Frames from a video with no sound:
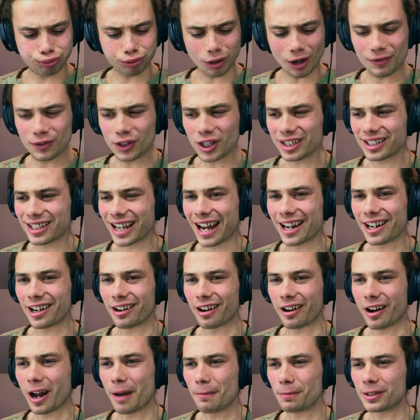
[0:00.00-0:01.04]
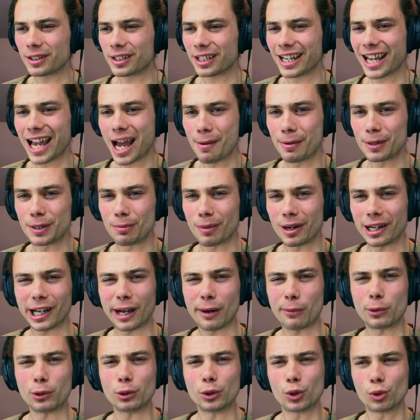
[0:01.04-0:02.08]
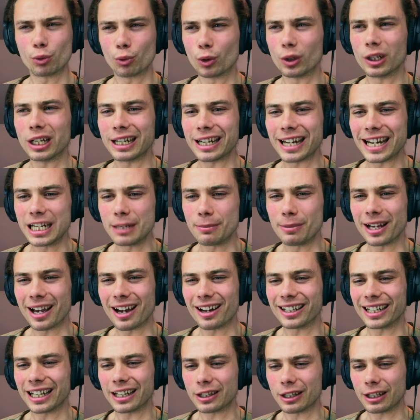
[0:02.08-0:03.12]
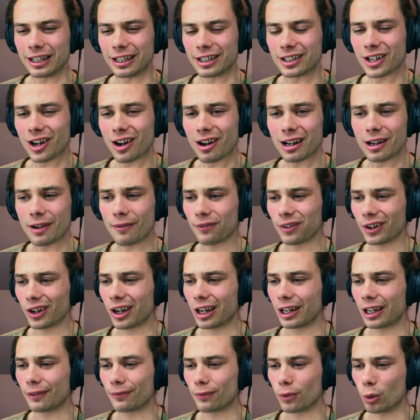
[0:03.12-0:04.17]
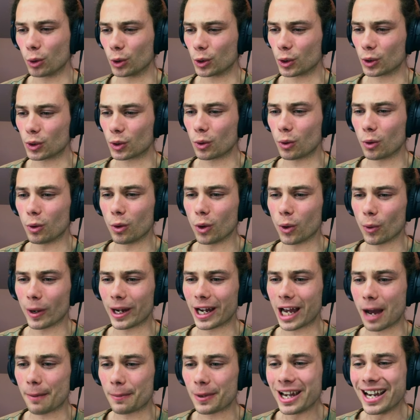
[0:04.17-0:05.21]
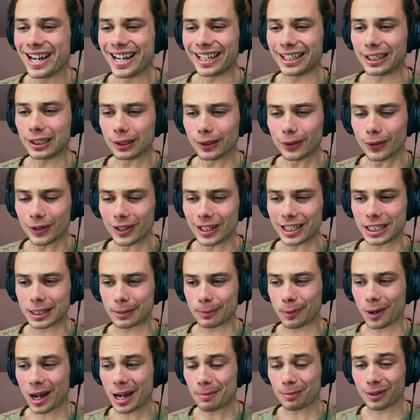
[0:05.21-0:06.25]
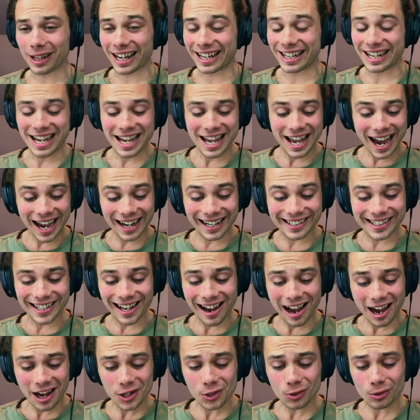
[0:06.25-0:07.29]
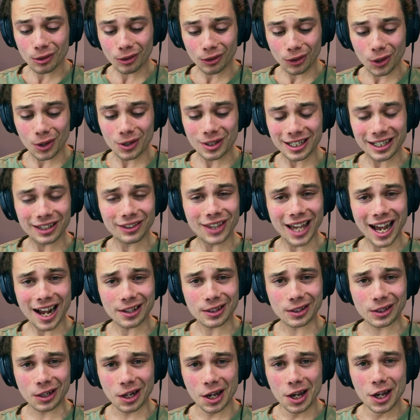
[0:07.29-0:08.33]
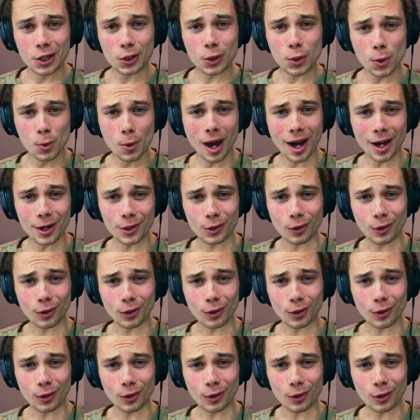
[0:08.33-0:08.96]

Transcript: I've just added it up to see how much money I will truly need to be able to get the entire Flying Fortress all the way up, including Spy Plane, and it's $113,240.